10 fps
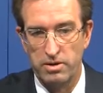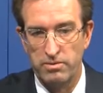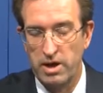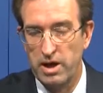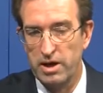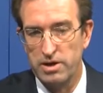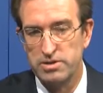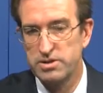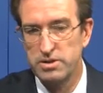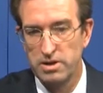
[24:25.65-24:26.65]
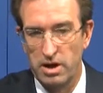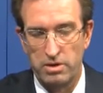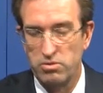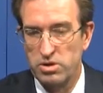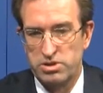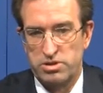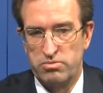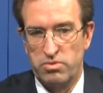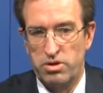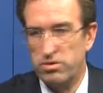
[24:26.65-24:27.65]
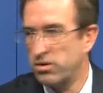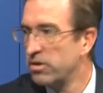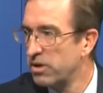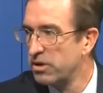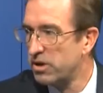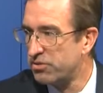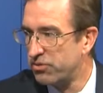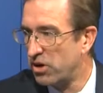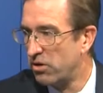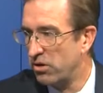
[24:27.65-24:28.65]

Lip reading: has, I question whether that's fair.